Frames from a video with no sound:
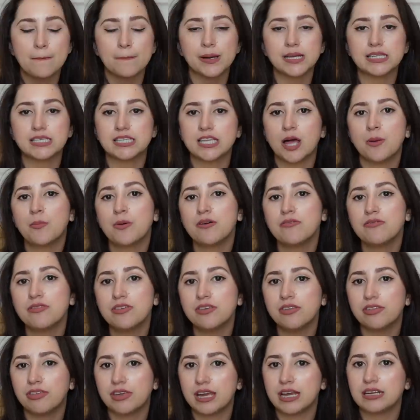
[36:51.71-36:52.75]
But some of
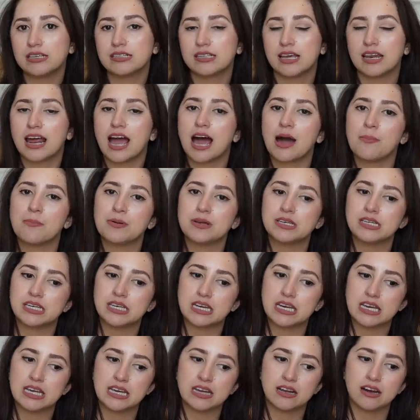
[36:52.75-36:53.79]
the things that happened
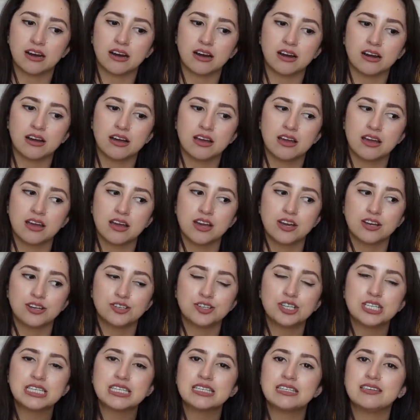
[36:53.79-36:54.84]
in here
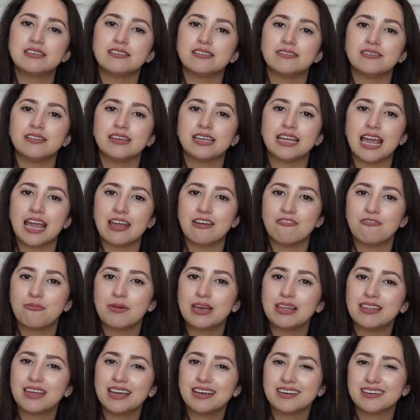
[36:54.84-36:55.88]
just gave
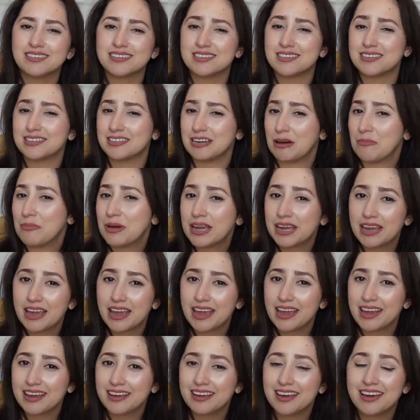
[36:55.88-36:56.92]
me like a stomach
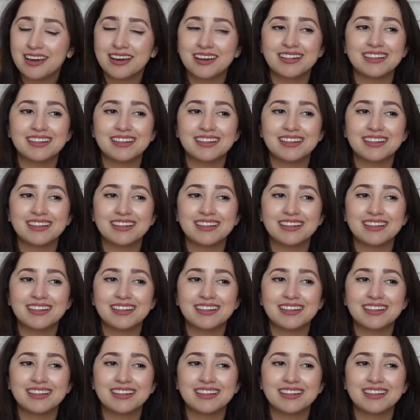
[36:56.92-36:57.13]
ache.